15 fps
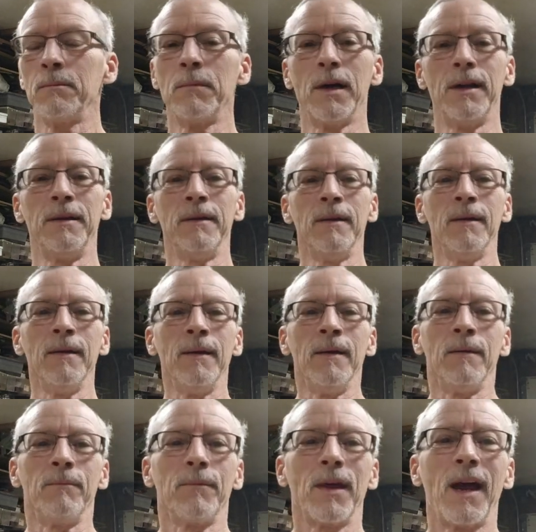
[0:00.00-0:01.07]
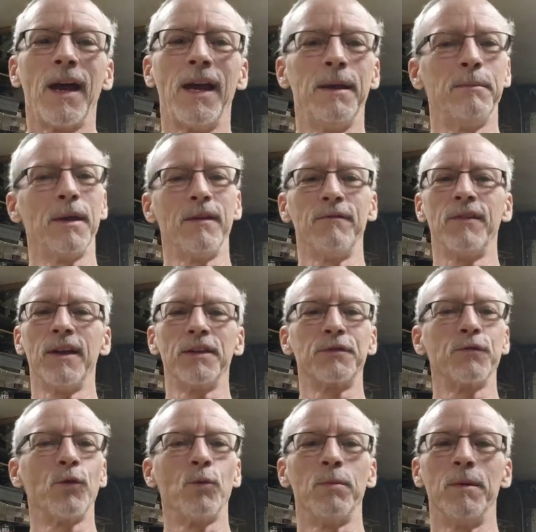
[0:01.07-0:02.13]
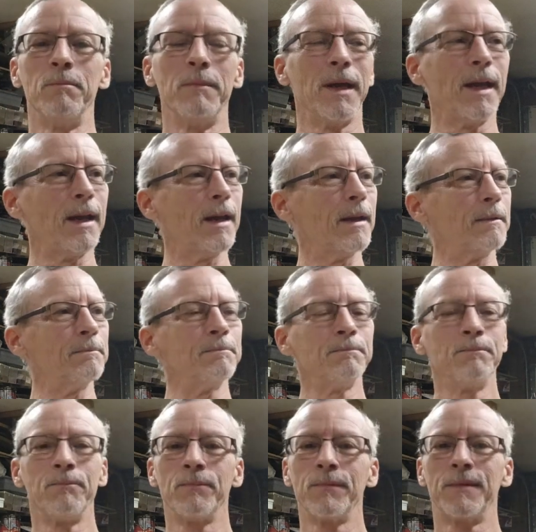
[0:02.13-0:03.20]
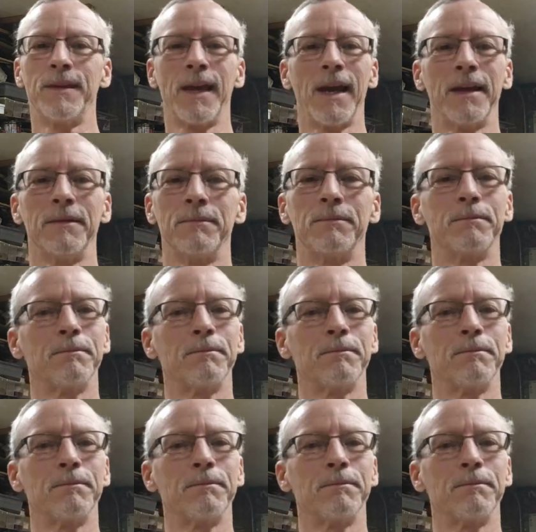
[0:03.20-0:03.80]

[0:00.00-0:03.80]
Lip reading: But I hate being vengeful, but man, that